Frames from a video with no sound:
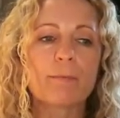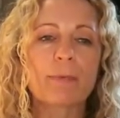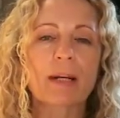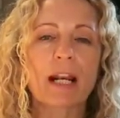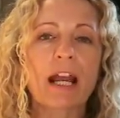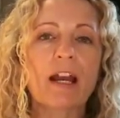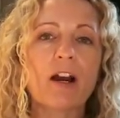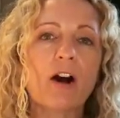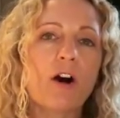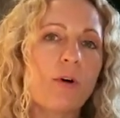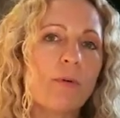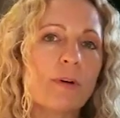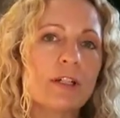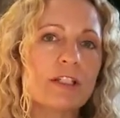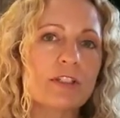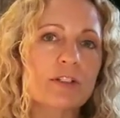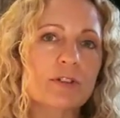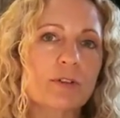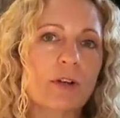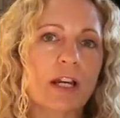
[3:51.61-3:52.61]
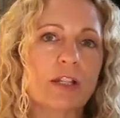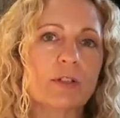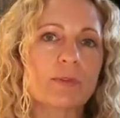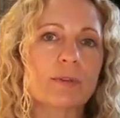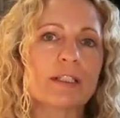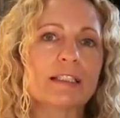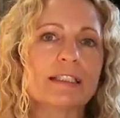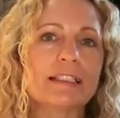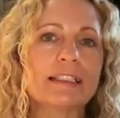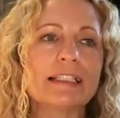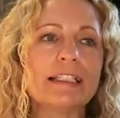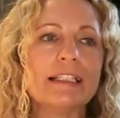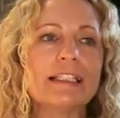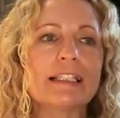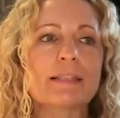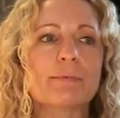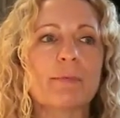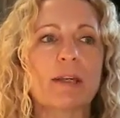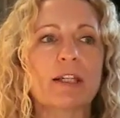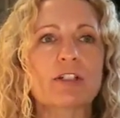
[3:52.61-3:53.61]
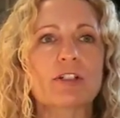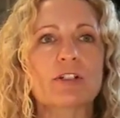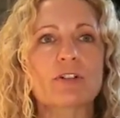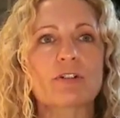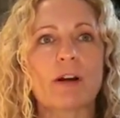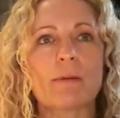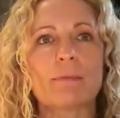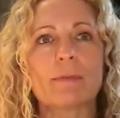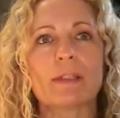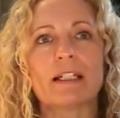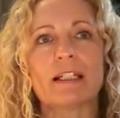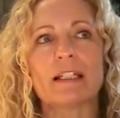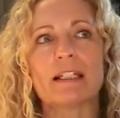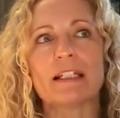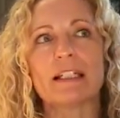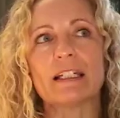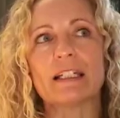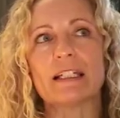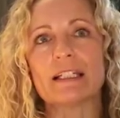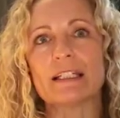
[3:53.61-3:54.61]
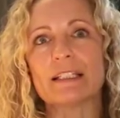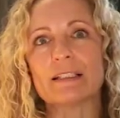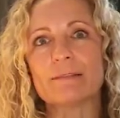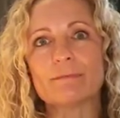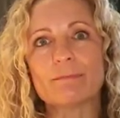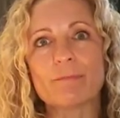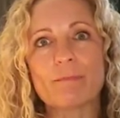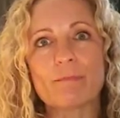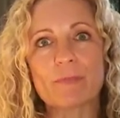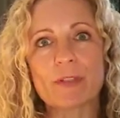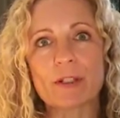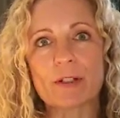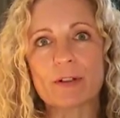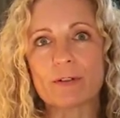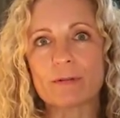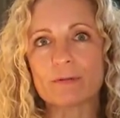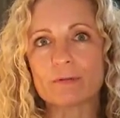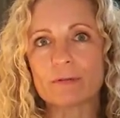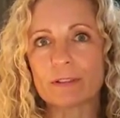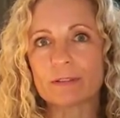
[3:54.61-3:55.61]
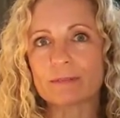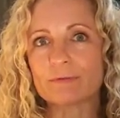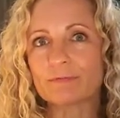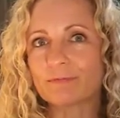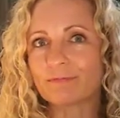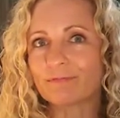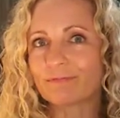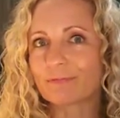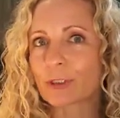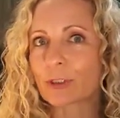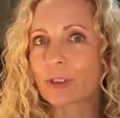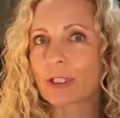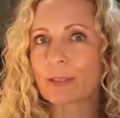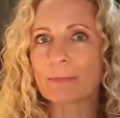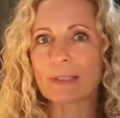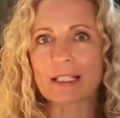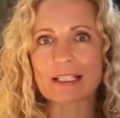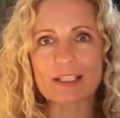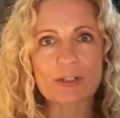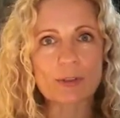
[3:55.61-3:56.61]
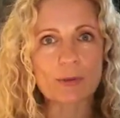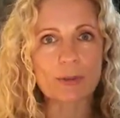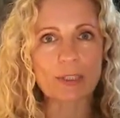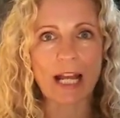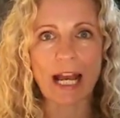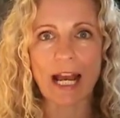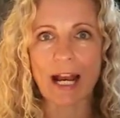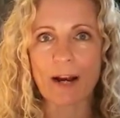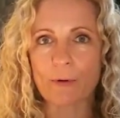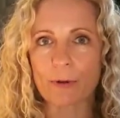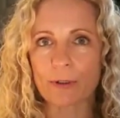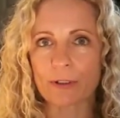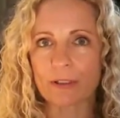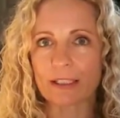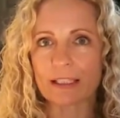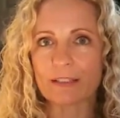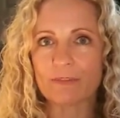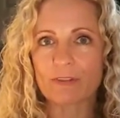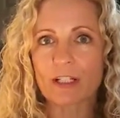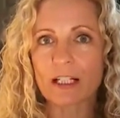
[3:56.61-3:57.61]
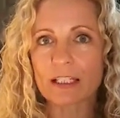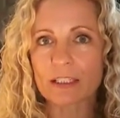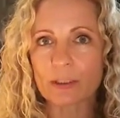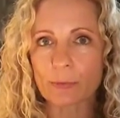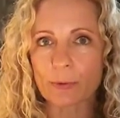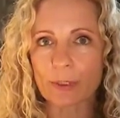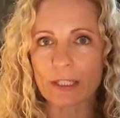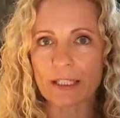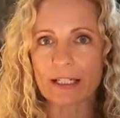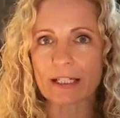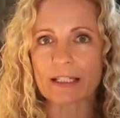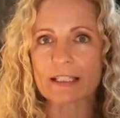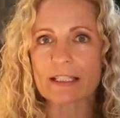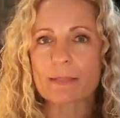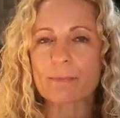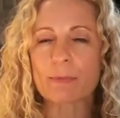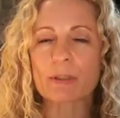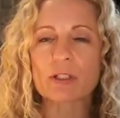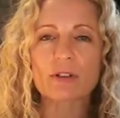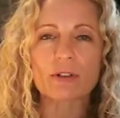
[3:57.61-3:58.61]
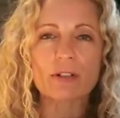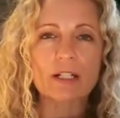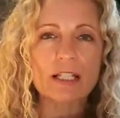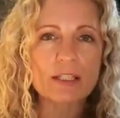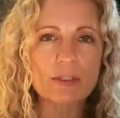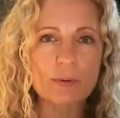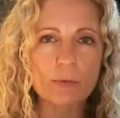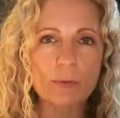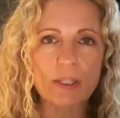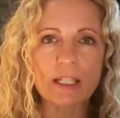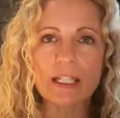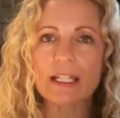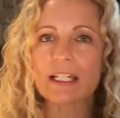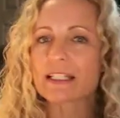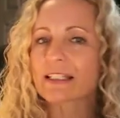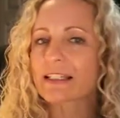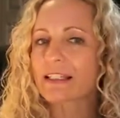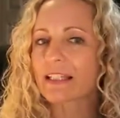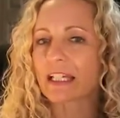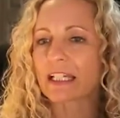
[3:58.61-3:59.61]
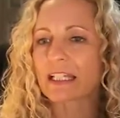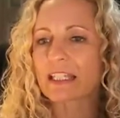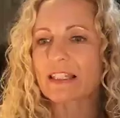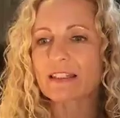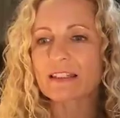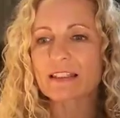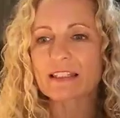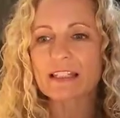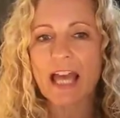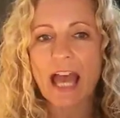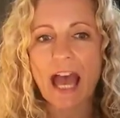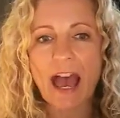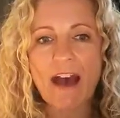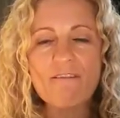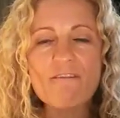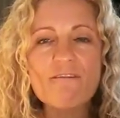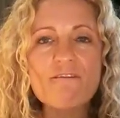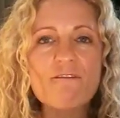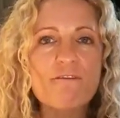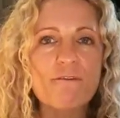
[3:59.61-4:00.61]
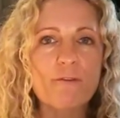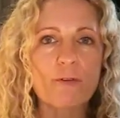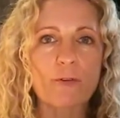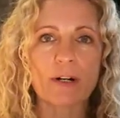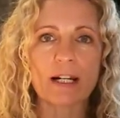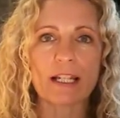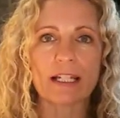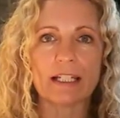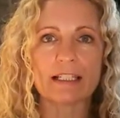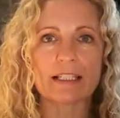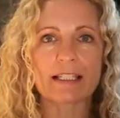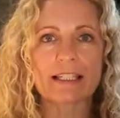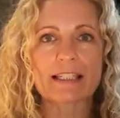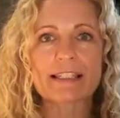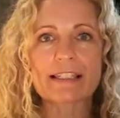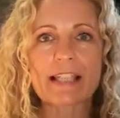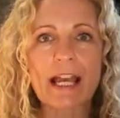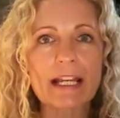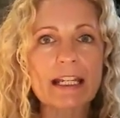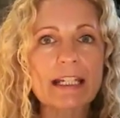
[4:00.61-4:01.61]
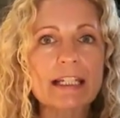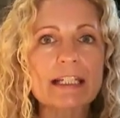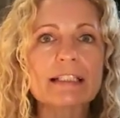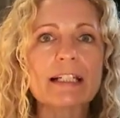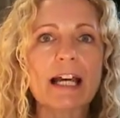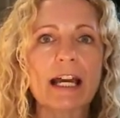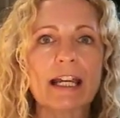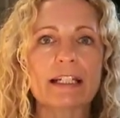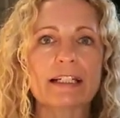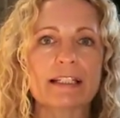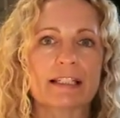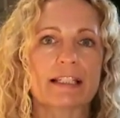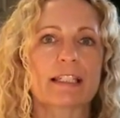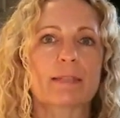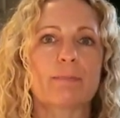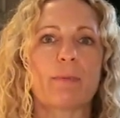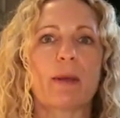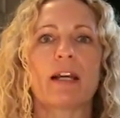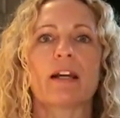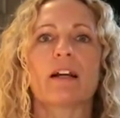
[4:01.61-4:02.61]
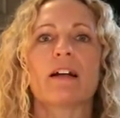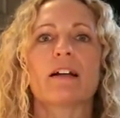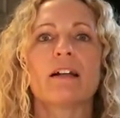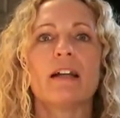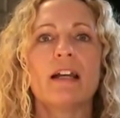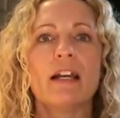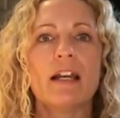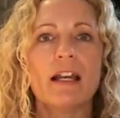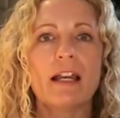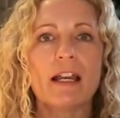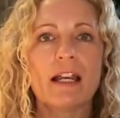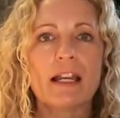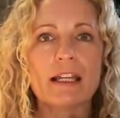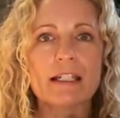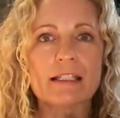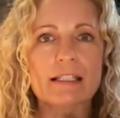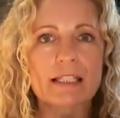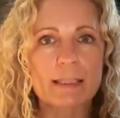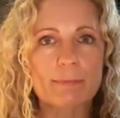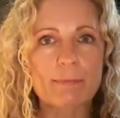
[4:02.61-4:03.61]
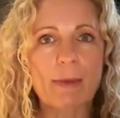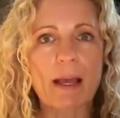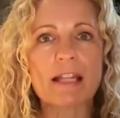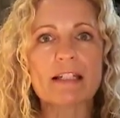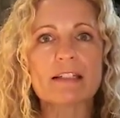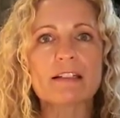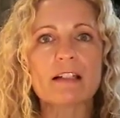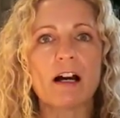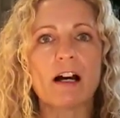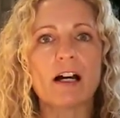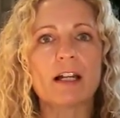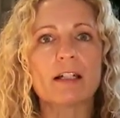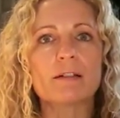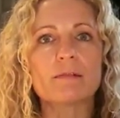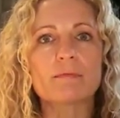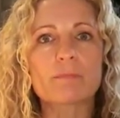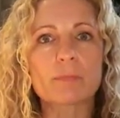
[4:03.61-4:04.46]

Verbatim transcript: but I always try to at least make sure I'm getting in, you know, 30 minutes to an hour, even on the weekends. But during the week, it's like every second I can spare is spent on